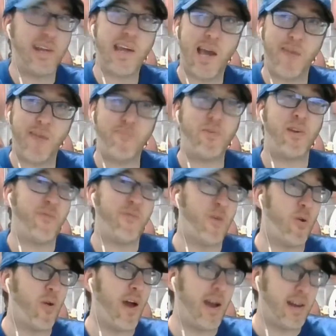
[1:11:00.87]
happy
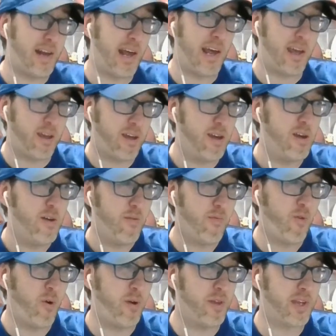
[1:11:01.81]
Friday
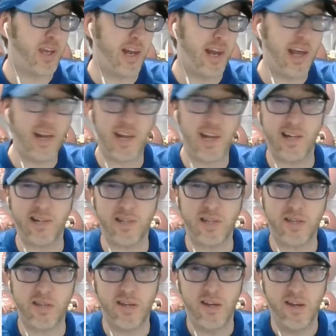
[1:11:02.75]
for all the
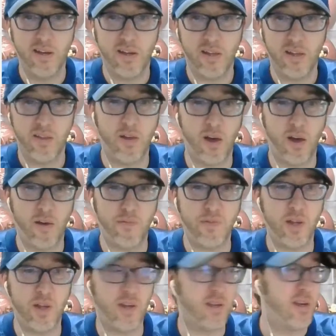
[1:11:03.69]
Canadians.
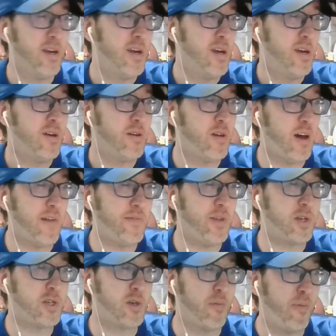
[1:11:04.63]
Love
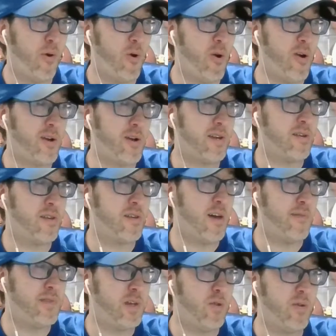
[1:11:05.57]
the support.
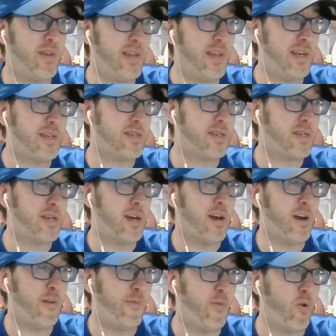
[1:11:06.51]
Love doing this
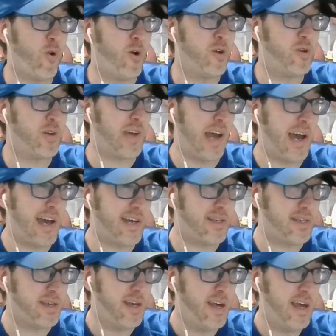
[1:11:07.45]
for all you guys.
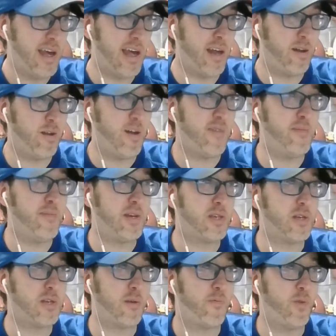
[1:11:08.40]
And love me
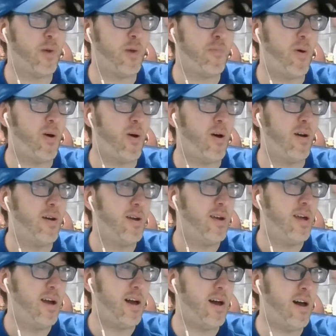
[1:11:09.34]
some football
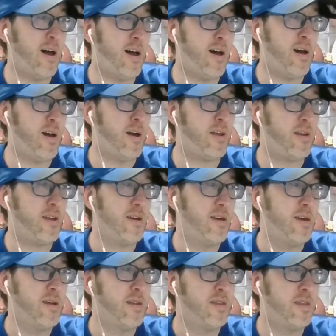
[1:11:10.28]
on
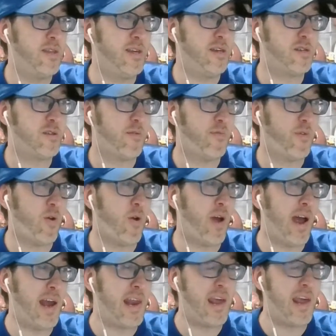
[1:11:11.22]
this
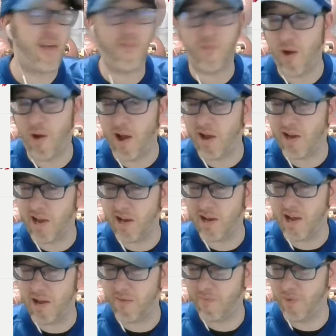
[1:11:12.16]
Friday. Friday
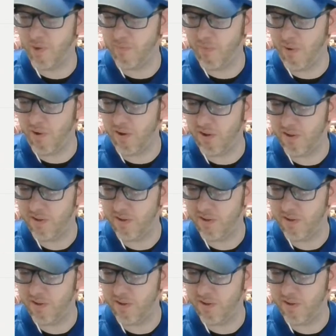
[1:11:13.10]
night football.